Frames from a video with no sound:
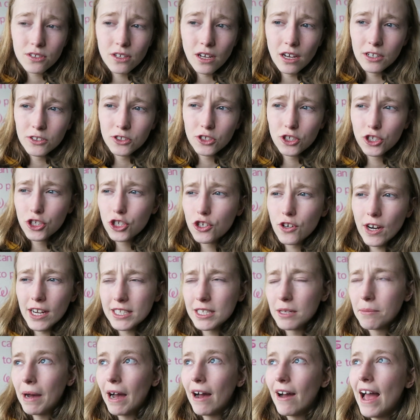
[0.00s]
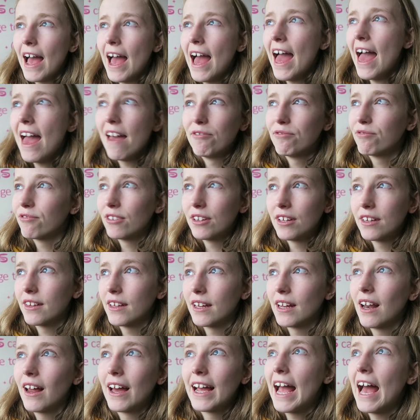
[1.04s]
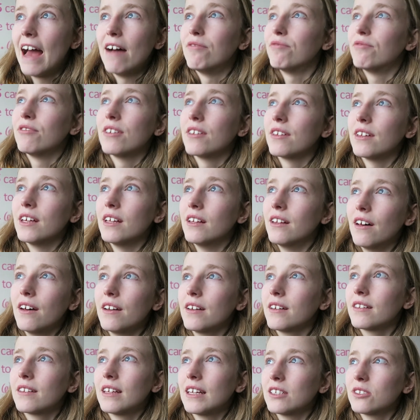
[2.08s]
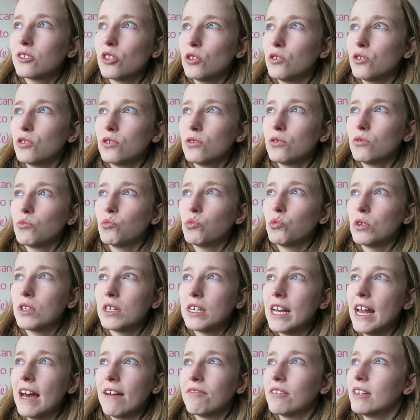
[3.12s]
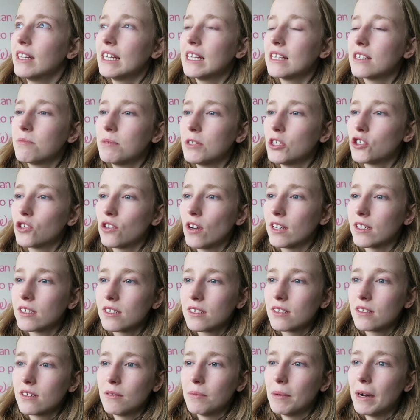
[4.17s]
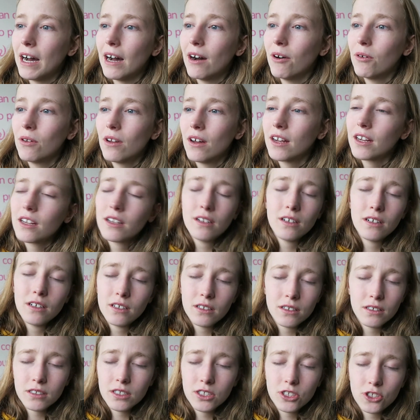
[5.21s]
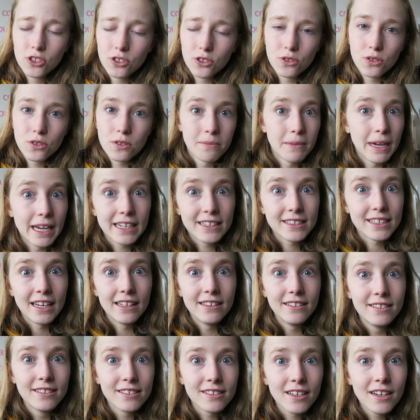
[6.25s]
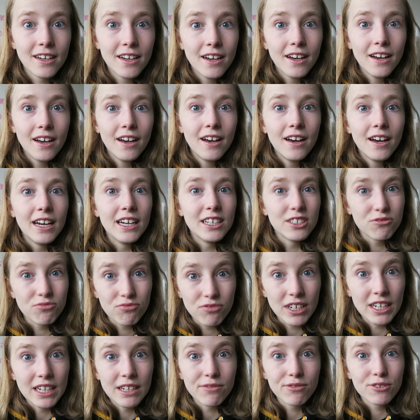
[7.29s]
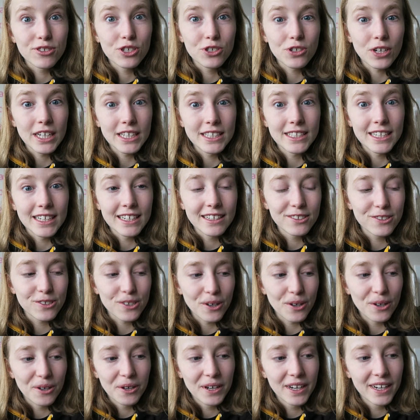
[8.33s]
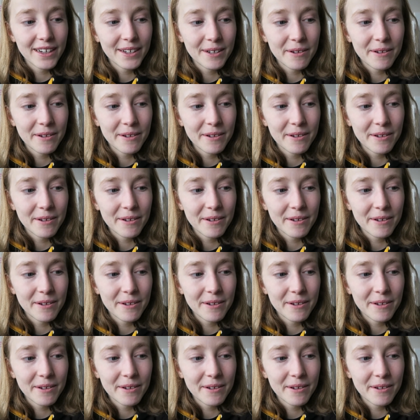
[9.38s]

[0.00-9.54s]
I just stress about everything, like things that would never need to be stressed about. Like, it just doesn't make sense. It's really frustrating. So I'm